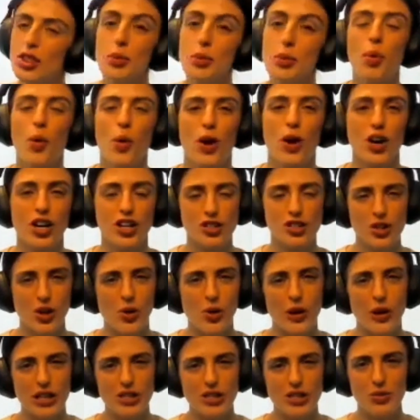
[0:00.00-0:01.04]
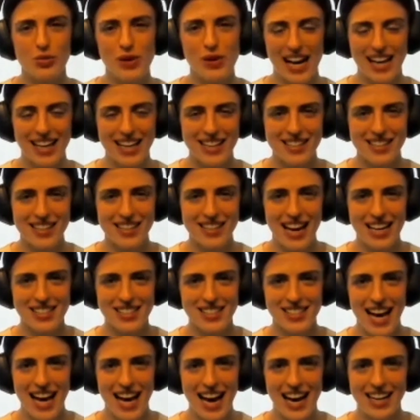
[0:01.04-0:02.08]
the board is going to
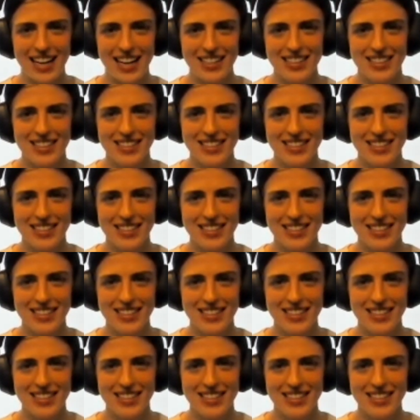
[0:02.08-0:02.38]
recognize that.